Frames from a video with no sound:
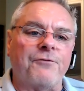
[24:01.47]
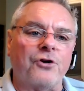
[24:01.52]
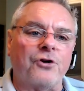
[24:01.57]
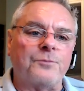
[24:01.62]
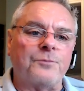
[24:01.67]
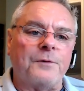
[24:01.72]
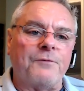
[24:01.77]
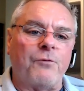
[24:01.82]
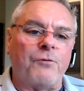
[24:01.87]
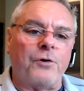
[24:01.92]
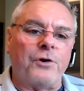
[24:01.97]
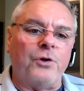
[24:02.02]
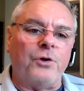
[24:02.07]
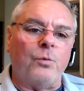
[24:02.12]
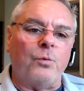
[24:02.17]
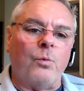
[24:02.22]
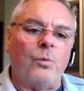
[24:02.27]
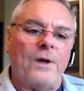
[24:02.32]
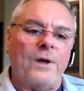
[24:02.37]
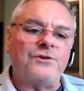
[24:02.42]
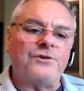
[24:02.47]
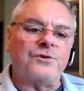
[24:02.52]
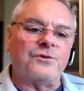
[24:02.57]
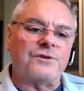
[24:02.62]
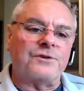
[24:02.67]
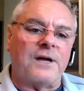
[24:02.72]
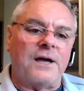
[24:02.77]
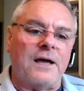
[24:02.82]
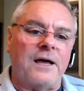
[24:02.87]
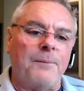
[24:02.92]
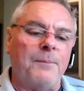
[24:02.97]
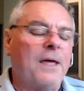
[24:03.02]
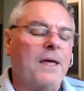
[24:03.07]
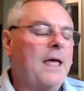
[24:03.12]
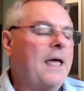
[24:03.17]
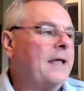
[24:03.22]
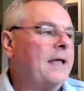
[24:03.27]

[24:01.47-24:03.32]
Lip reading: first before you waste your time.